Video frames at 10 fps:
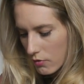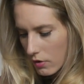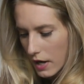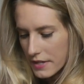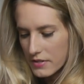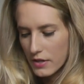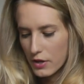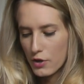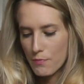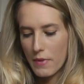Right,
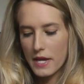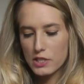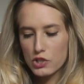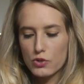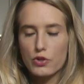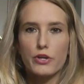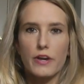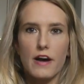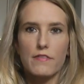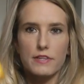make sure you
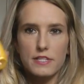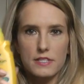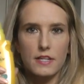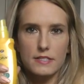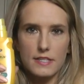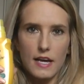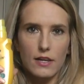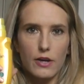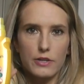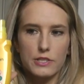have
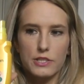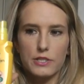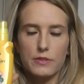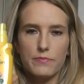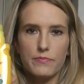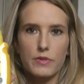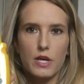suntan lotion.